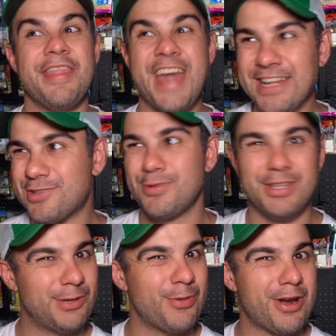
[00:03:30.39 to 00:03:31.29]
That's
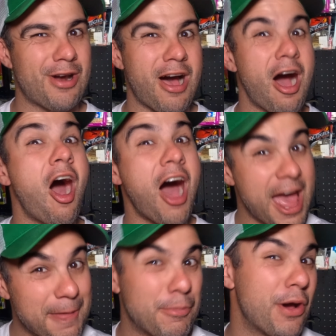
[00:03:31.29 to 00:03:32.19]
really where
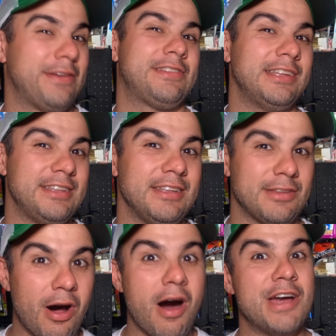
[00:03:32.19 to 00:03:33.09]
I personally think
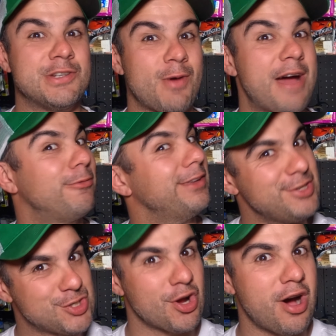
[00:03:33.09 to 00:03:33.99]
the Hydrowave
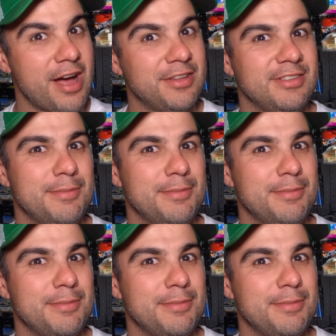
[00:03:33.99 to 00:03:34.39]
really shines.